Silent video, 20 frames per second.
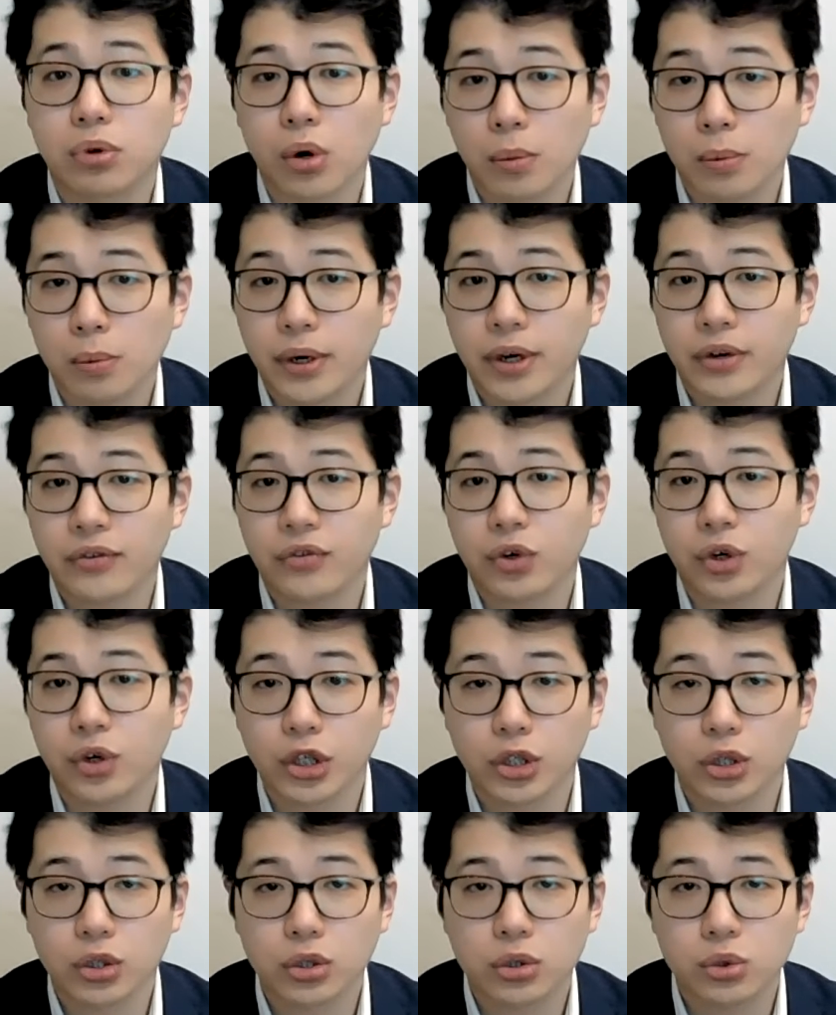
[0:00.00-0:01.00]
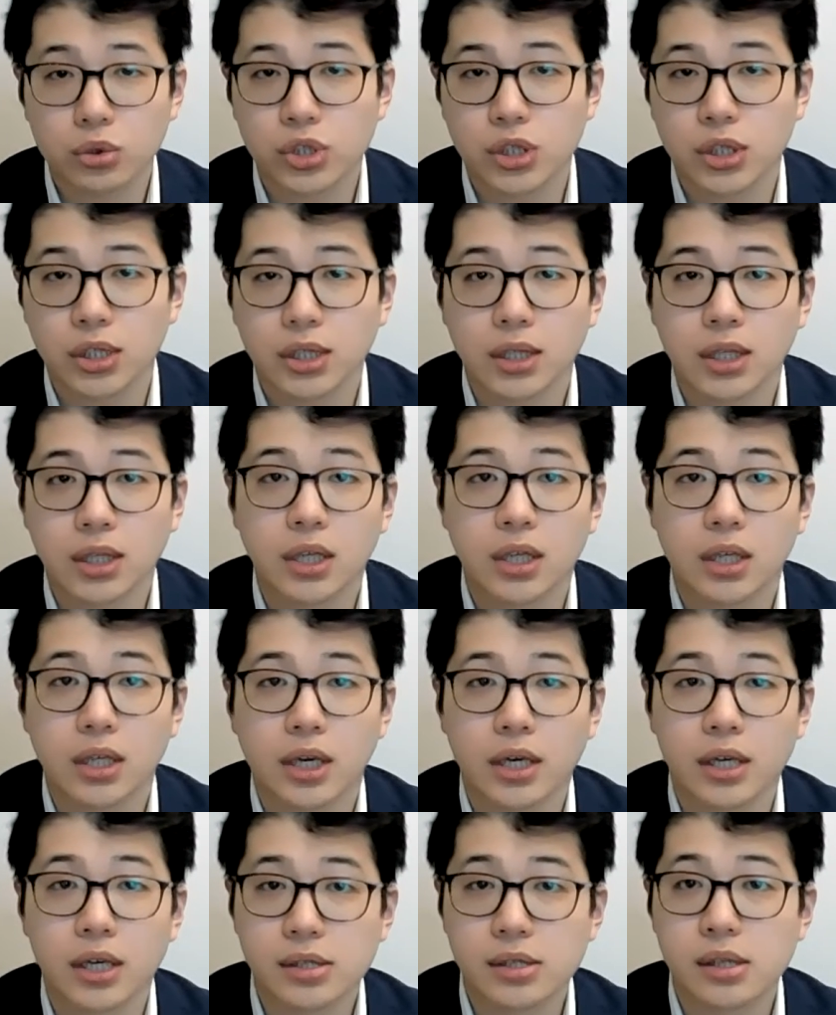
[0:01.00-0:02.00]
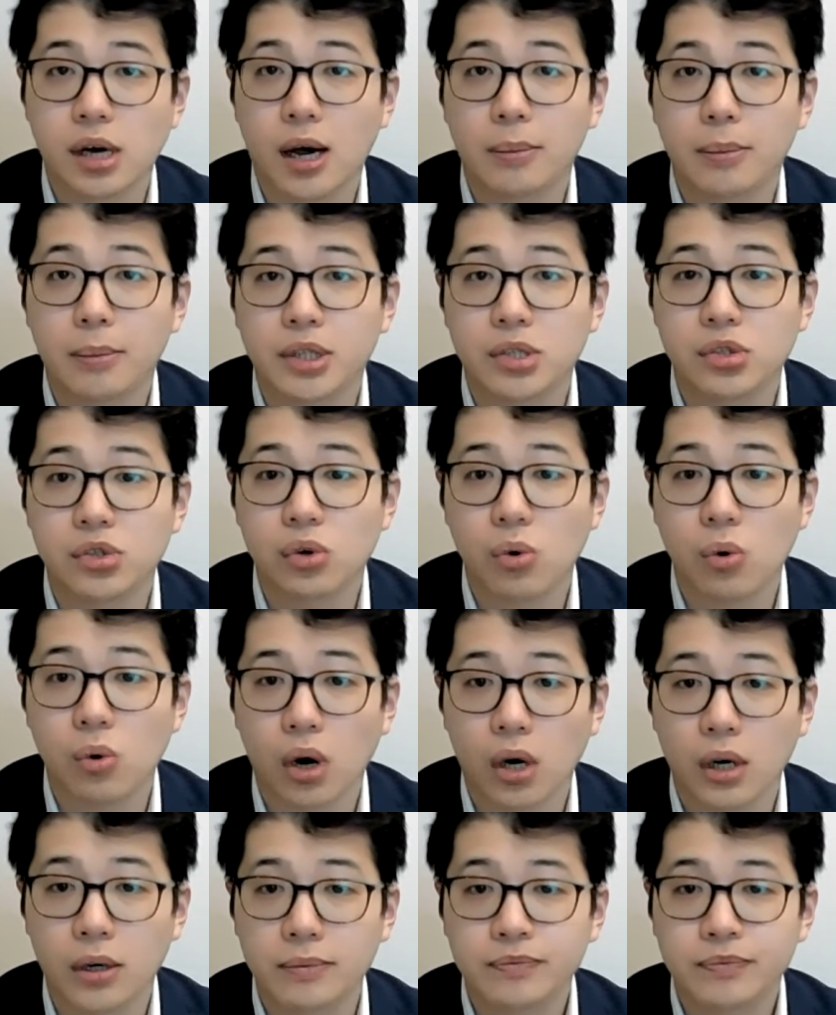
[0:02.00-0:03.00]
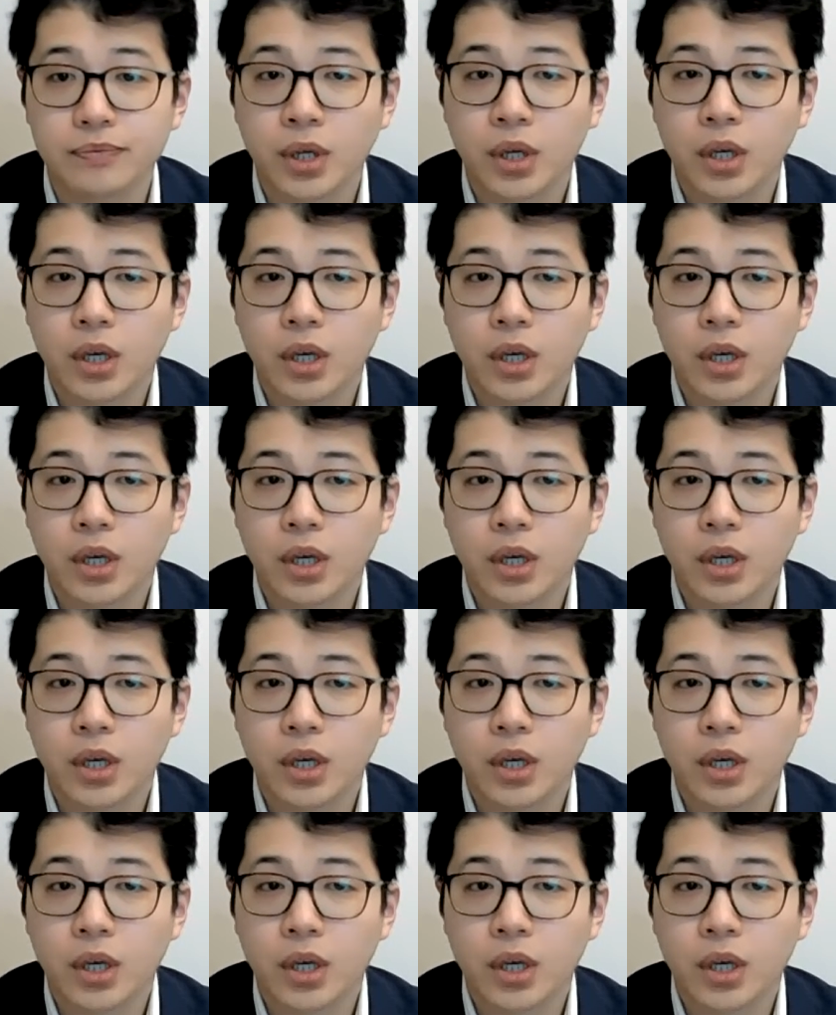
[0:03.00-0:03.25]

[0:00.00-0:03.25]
appropriate for inclusion in an endoscopic score.